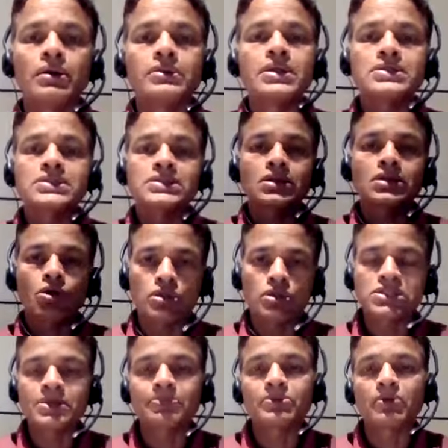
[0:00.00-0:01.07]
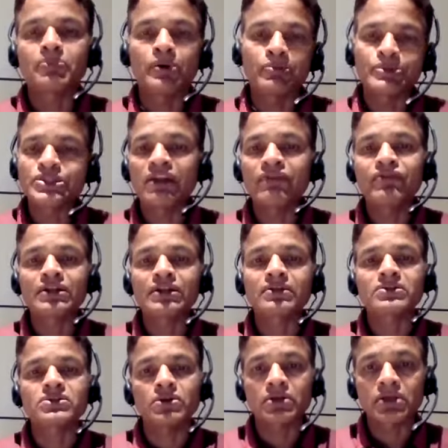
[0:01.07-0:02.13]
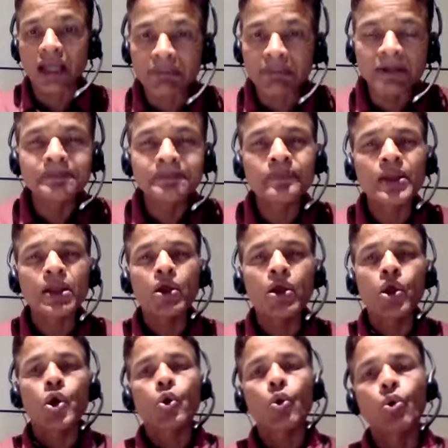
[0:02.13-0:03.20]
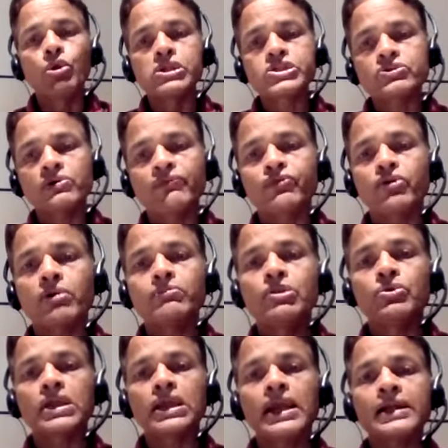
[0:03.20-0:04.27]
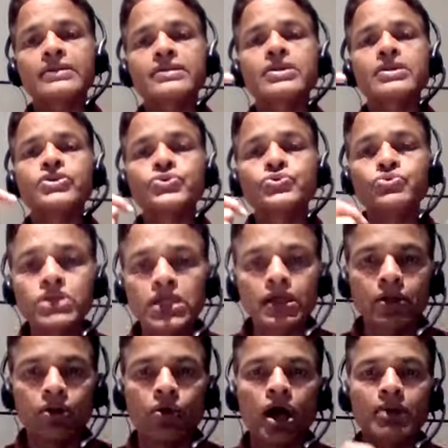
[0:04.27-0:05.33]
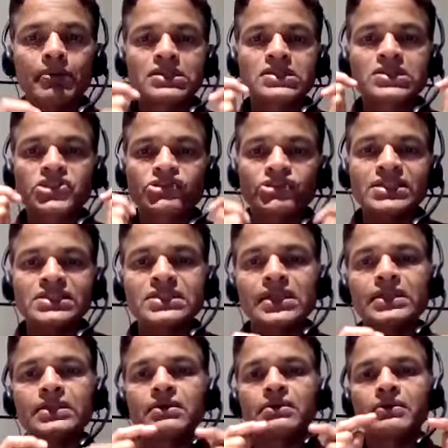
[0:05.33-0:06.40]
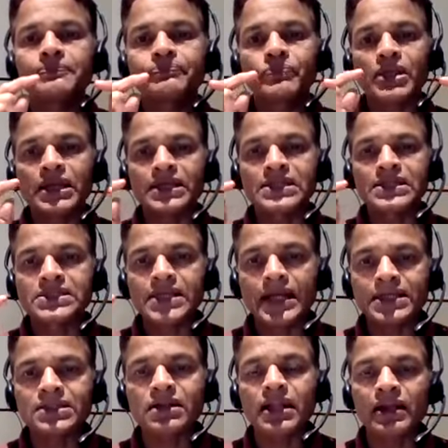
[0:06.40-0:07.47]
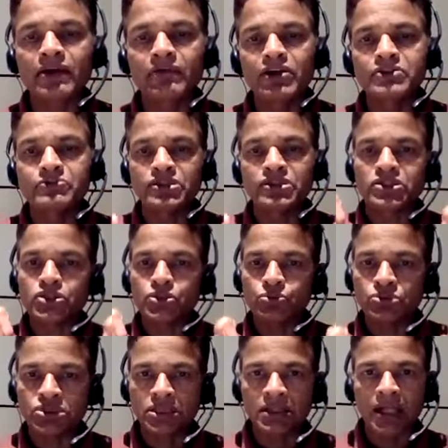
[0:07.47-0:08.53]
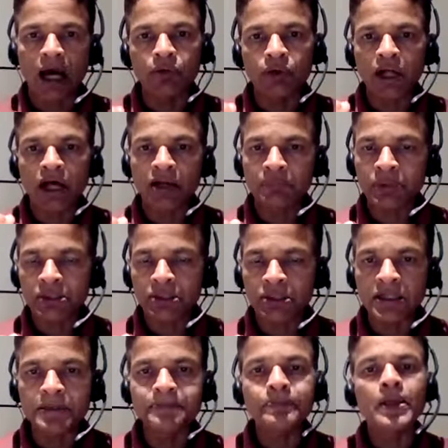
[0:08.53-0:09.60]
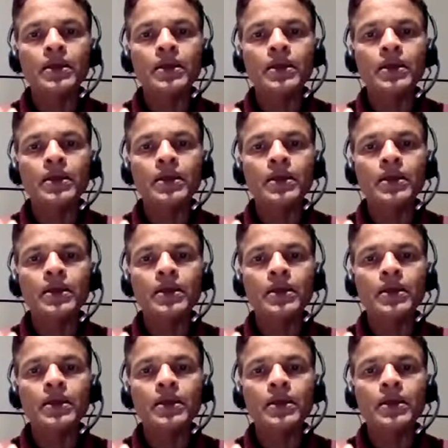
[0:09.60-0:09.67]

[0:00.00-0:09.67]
this concept of purpose and effect came in. Also, from looking at the UK law, I must stress that the exact language which is used in our RPT